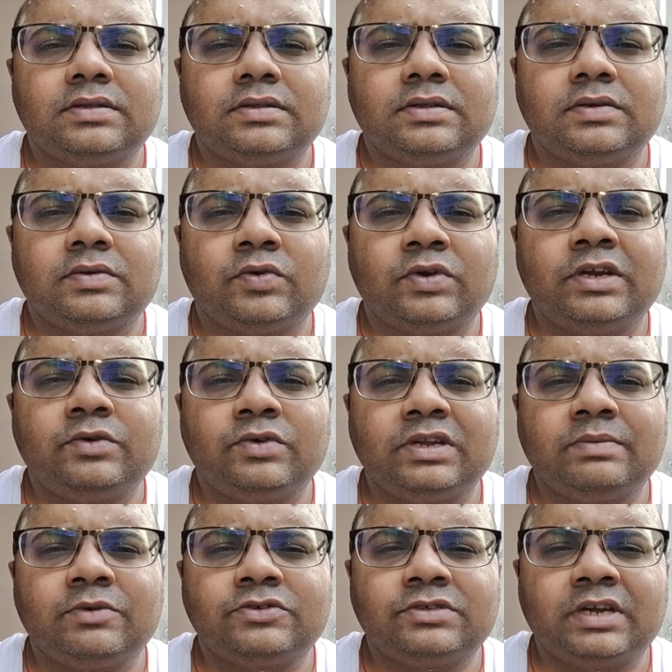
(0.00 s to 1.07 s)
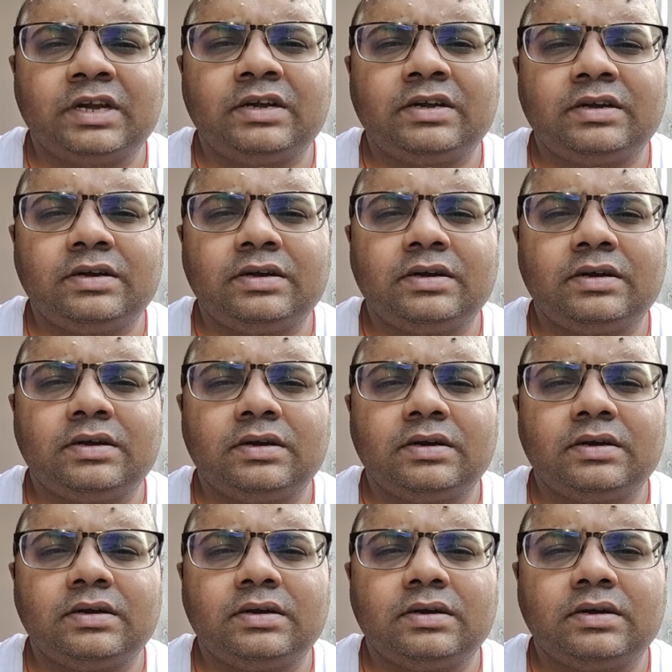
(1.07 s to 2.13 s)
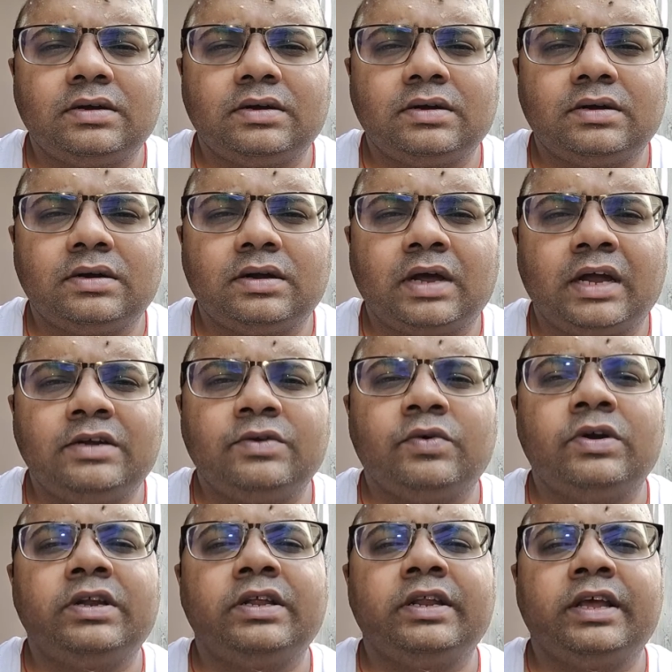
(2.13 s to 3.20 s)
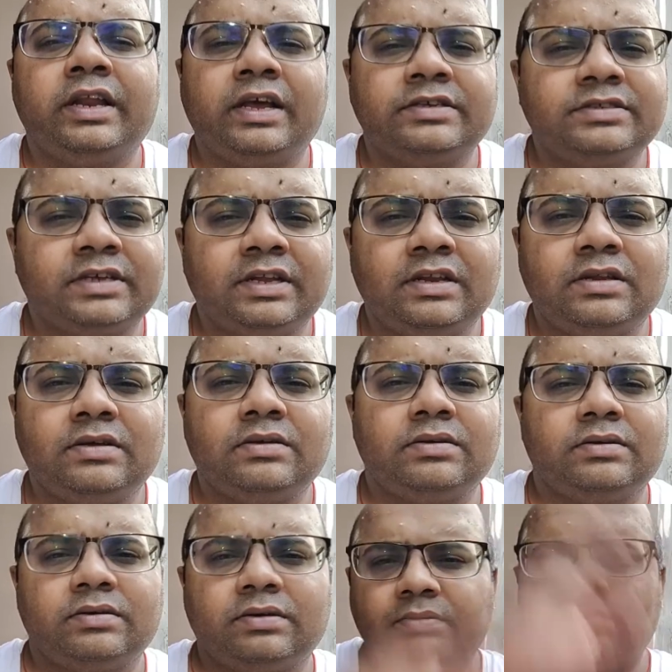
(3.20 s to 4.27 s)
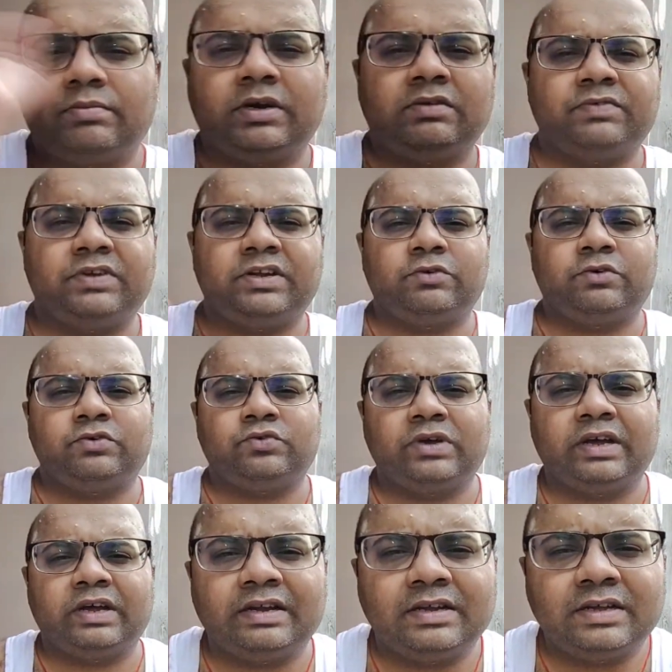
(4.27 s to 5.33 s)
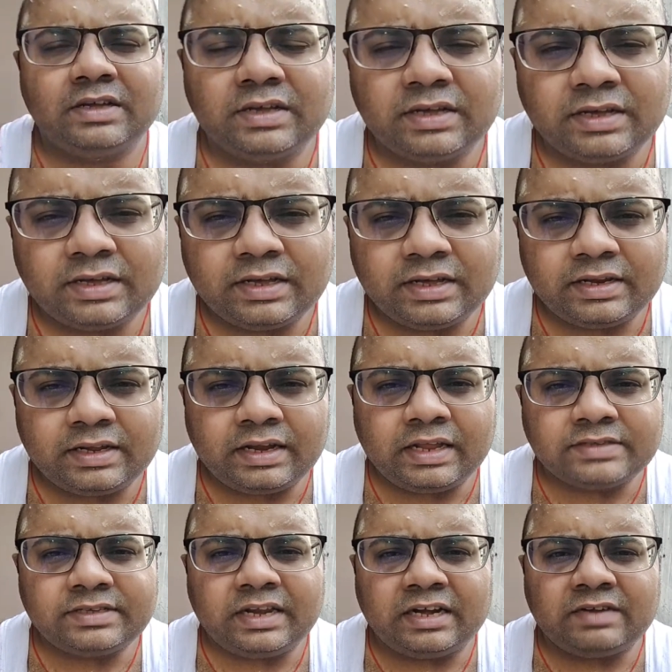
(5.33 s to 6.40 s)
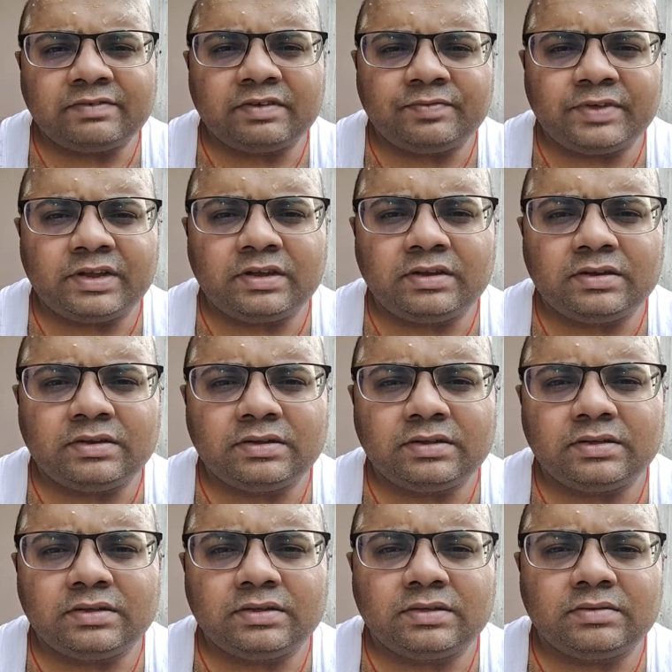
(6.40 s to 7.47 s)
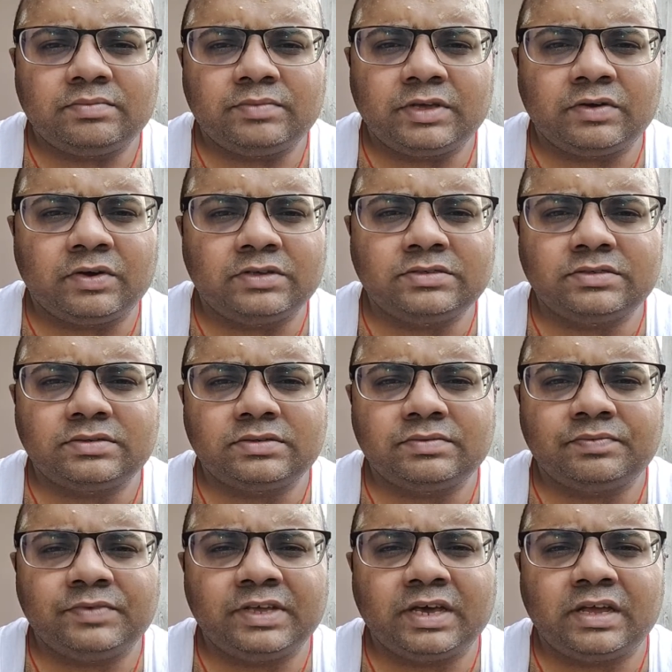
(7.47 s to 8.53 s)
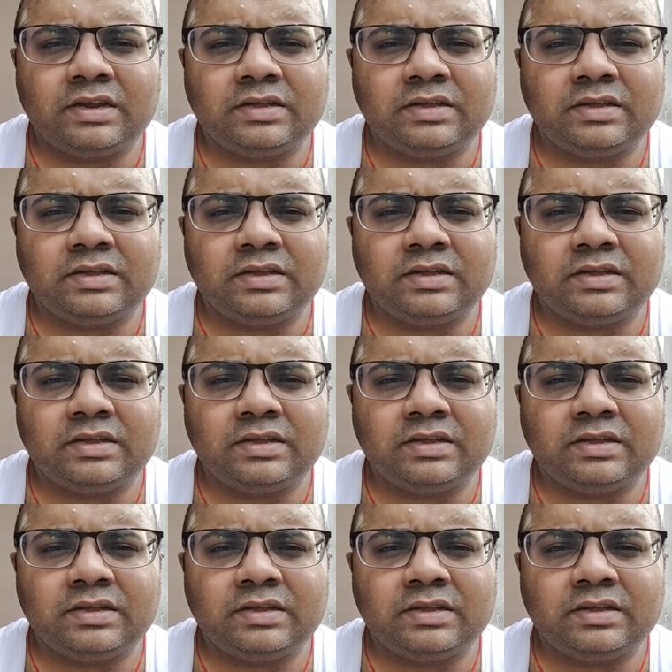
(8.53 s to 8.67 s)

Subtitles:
only to demonstrate. I told inhale exhale, but we don't do inhale exhale at our will, because we are,